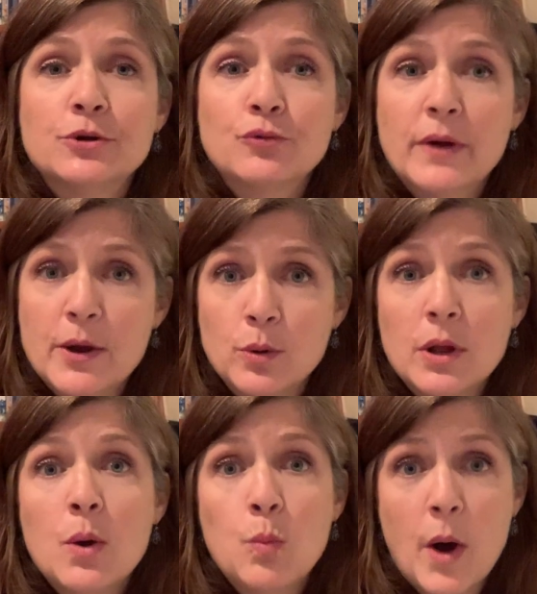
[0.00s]

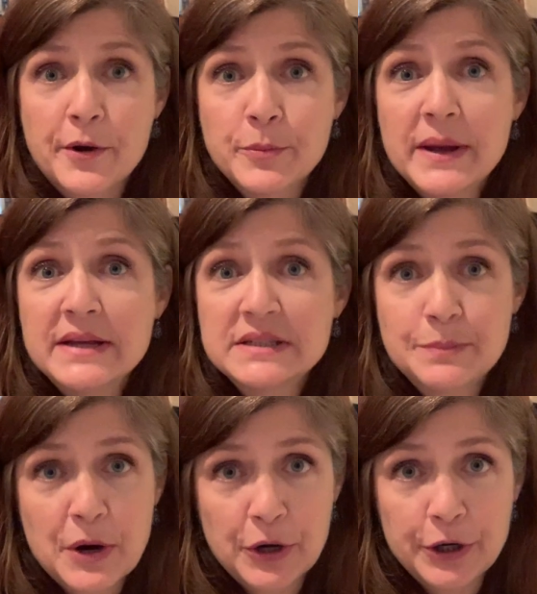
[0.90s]
Crayola water-based
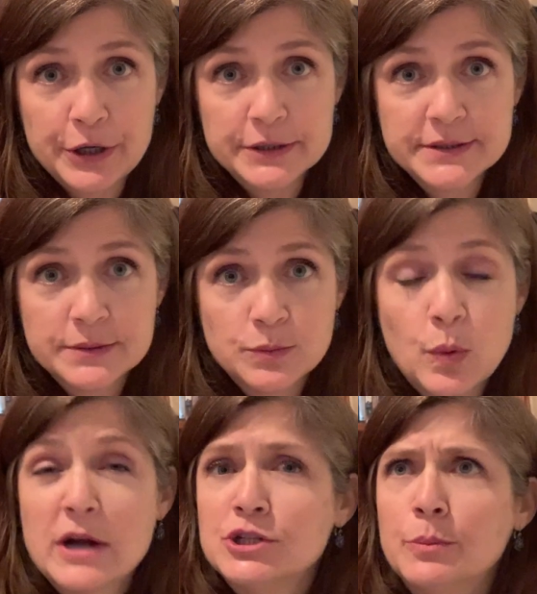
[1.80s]
markers,
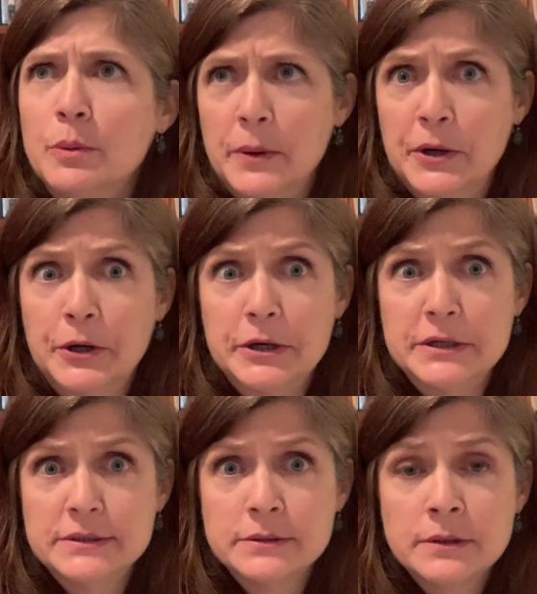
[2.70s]
washable
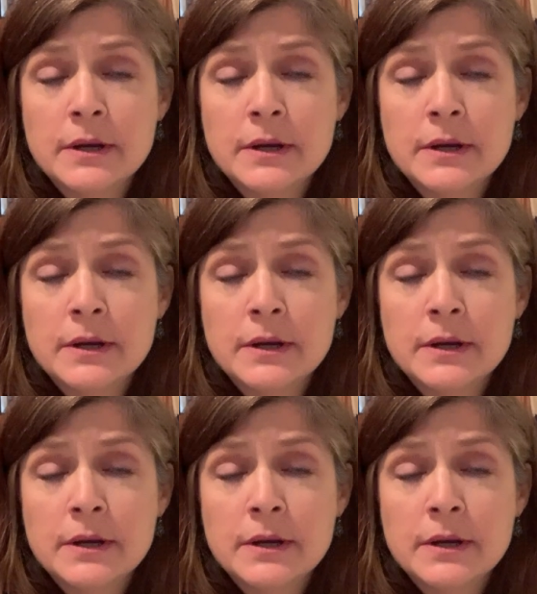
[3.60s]
markers,